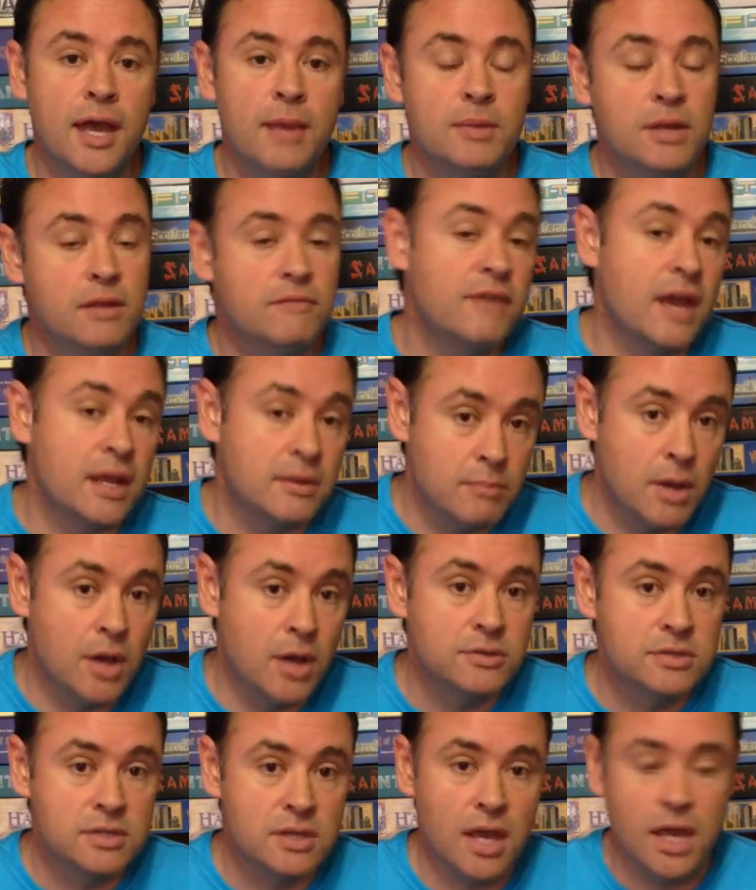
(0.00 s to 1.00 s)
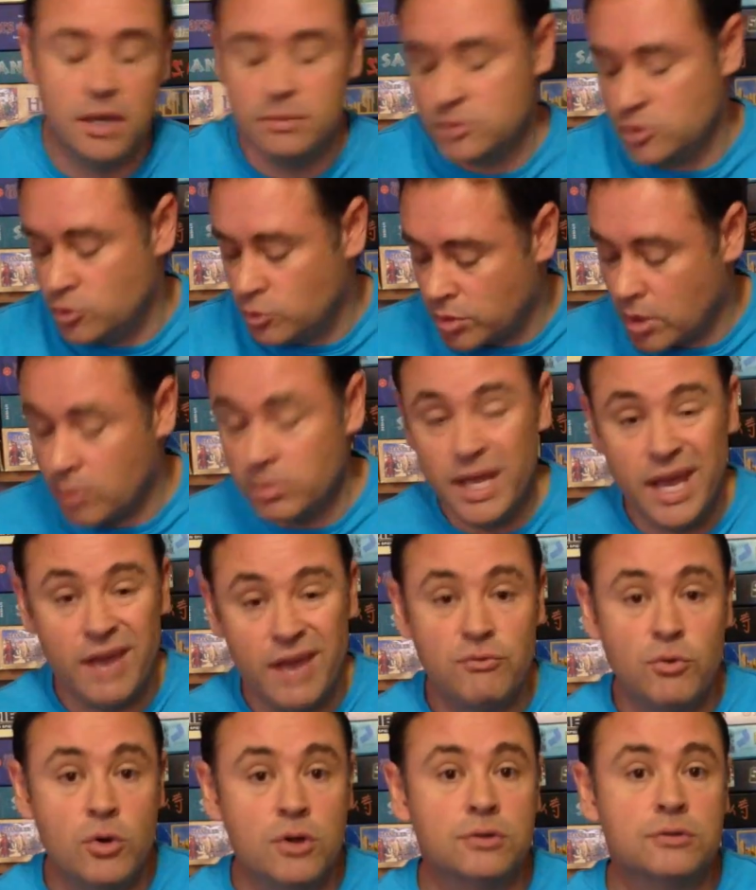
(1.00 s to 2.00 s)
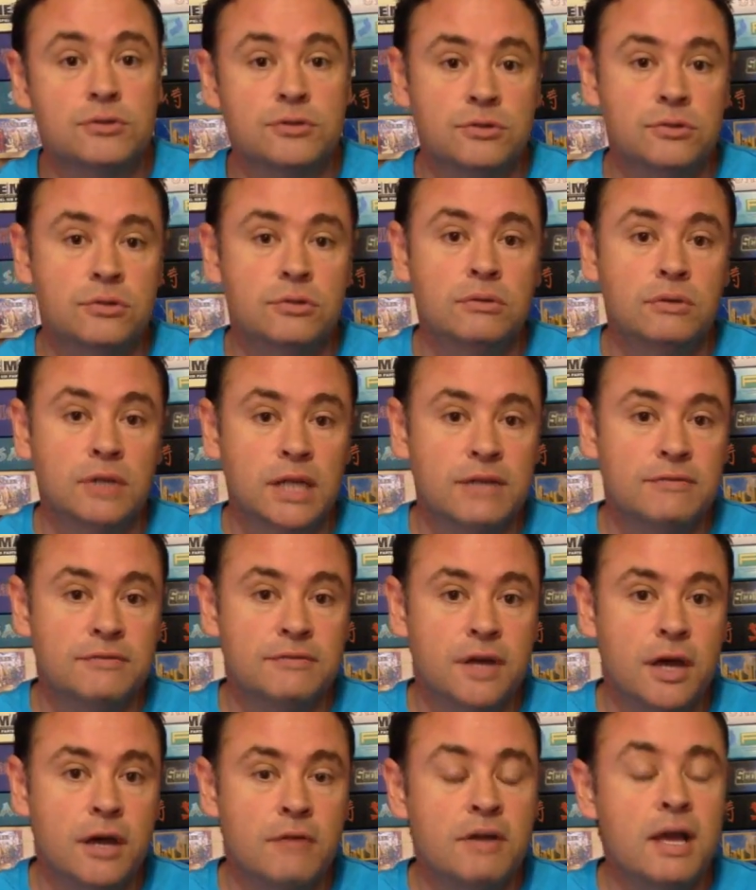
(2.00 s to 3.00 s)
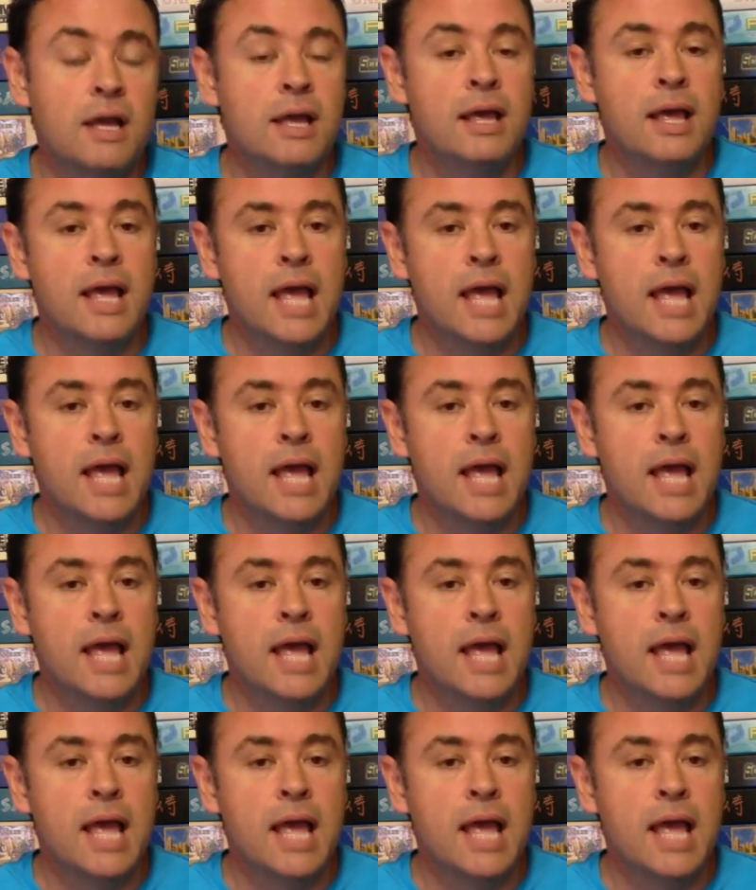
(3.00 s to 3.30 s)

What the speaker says: and in fact most games you'll probably have 1 or 2 left over,